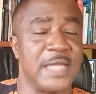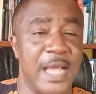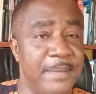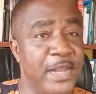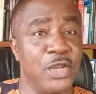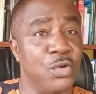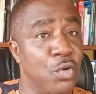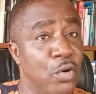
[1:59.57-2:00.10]

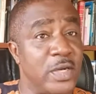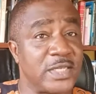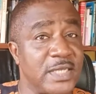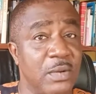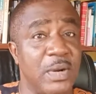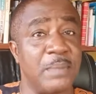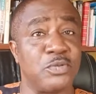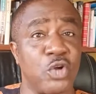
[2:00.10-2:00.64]
You understand
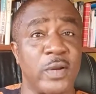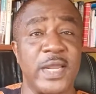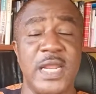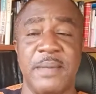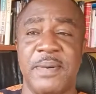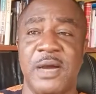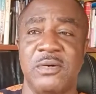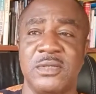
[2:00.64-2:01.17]
what I'm talking
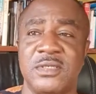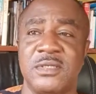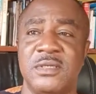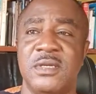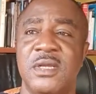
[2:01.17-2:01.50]
about.